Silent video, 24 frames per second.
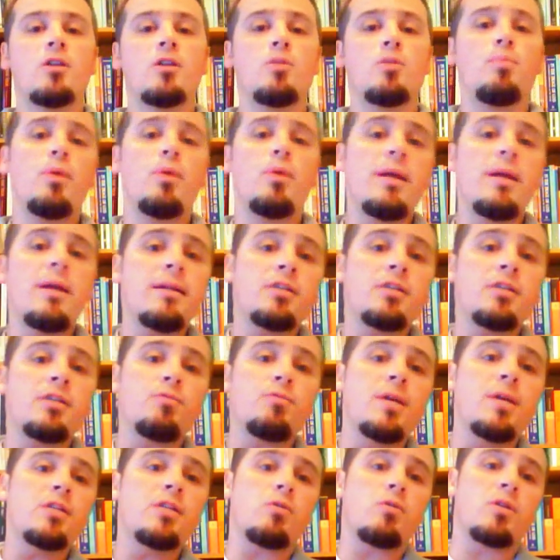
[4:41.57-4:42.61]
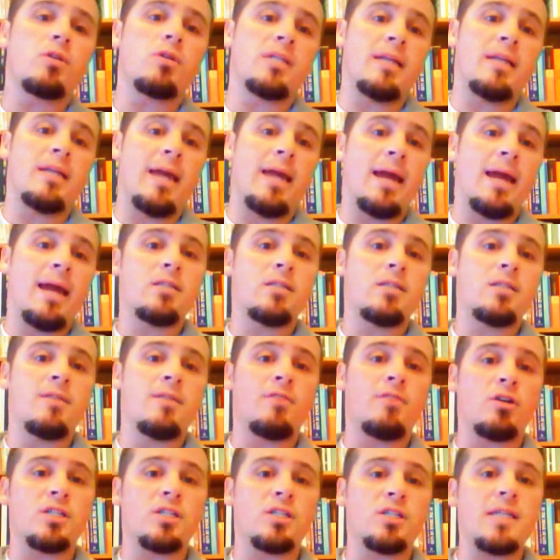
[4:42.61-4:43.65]
So putting this resource in the hands
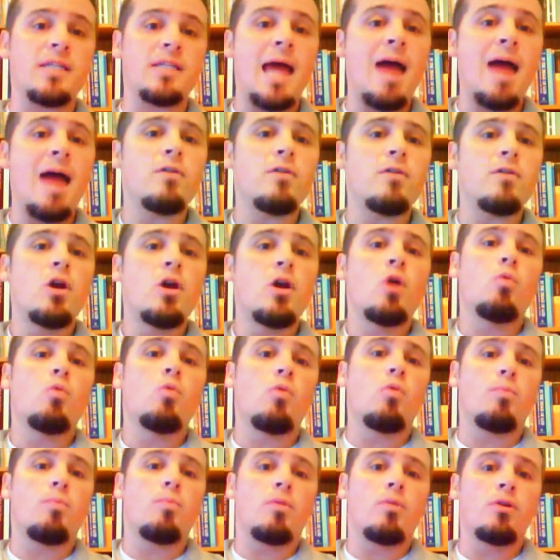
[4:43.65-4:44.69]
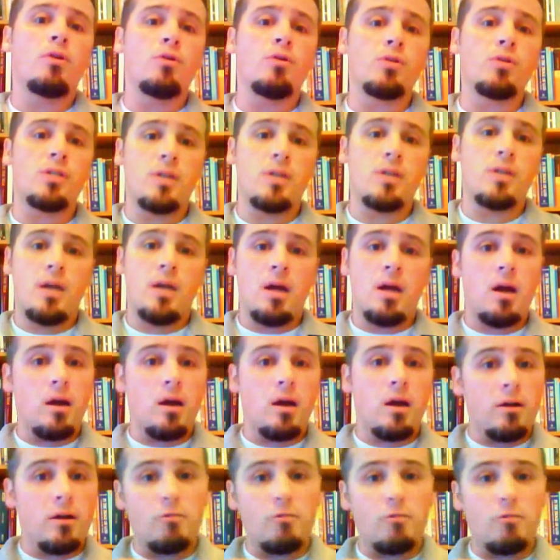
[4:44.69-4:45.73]
of your staff will produce
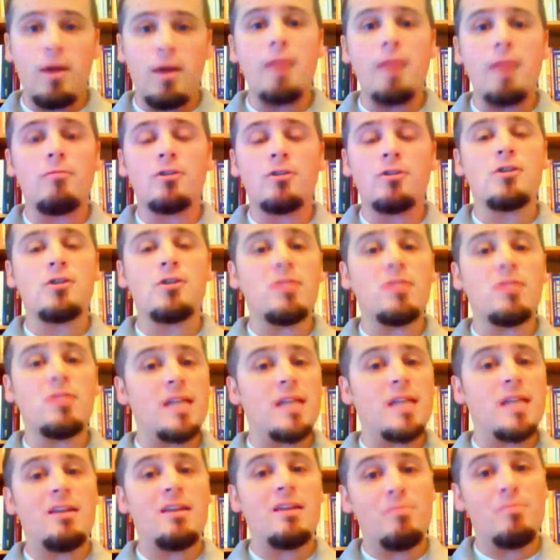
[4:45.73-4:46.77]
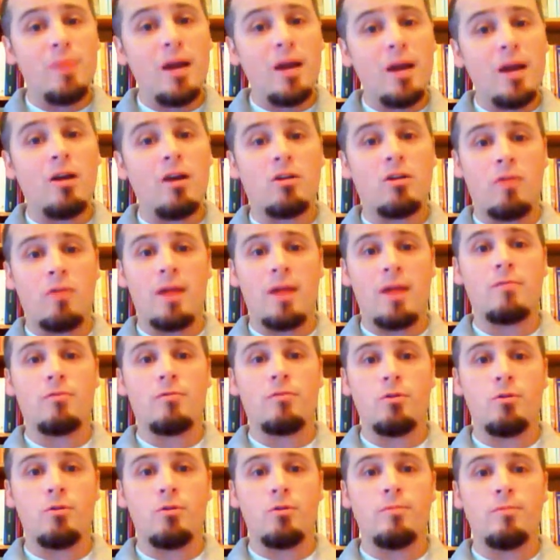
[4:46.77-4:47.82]
great results and bear great
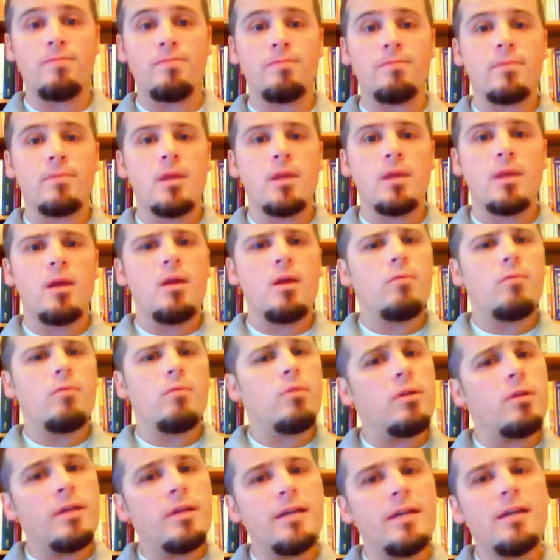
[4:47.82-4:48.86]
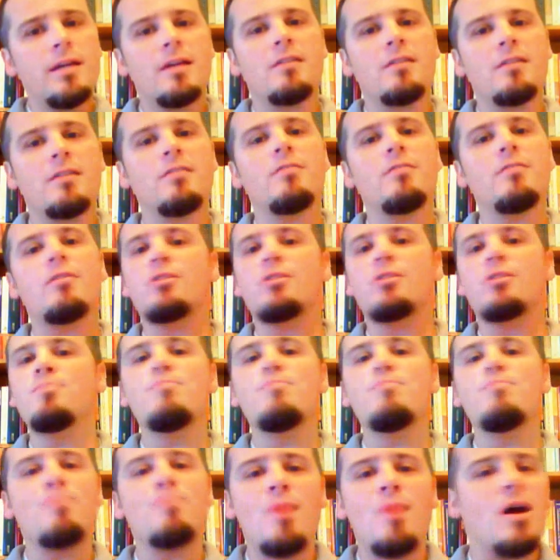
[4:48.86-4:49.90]
fruit. Really, there's
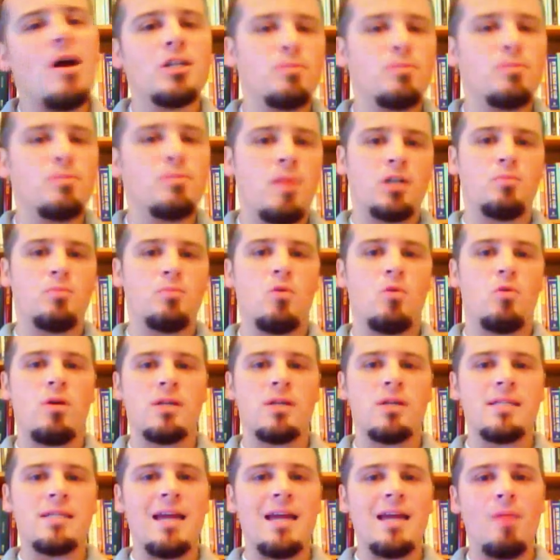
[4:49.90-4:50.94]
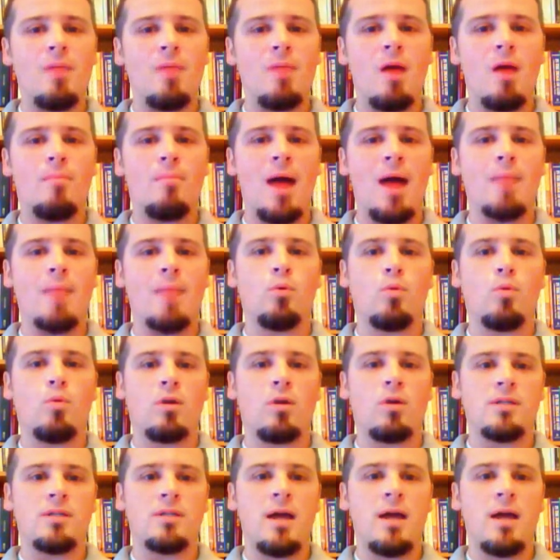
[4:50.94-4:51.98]
much, much more to say about
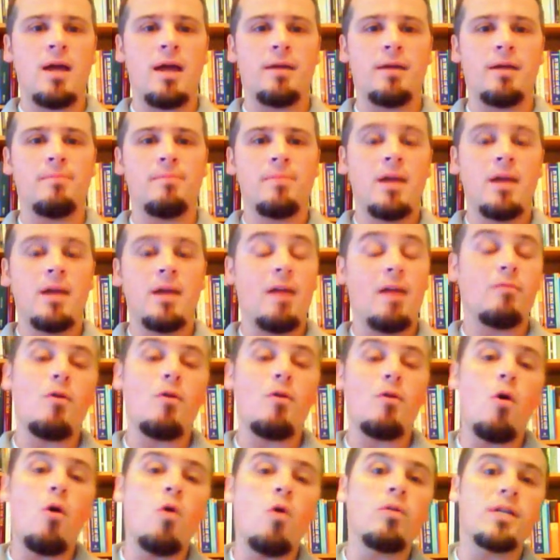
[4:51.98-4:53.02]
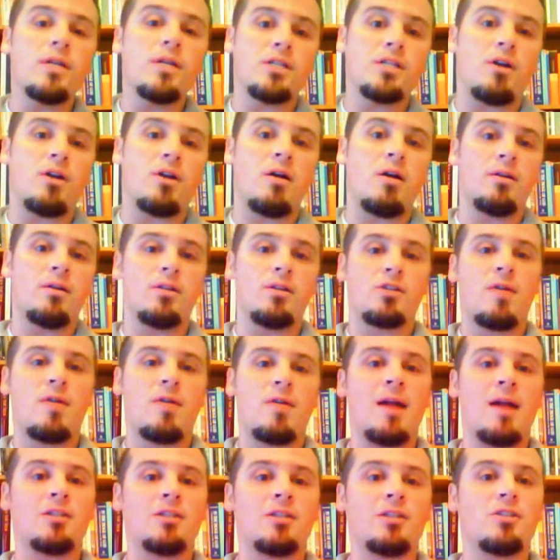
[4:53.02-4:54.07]
Bibleworks 9. I've only started to
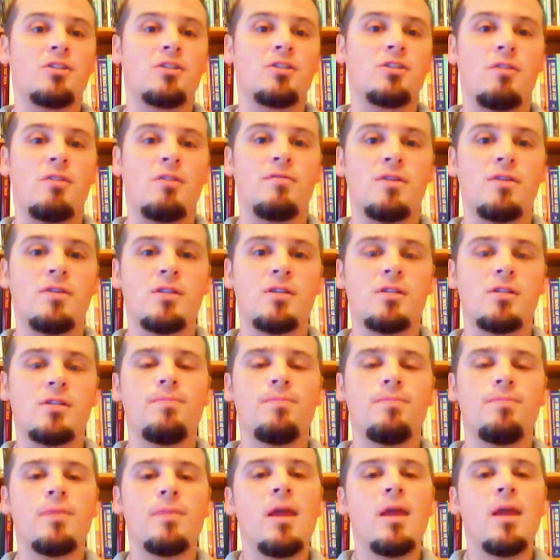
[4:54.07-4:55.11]
scratch the surface.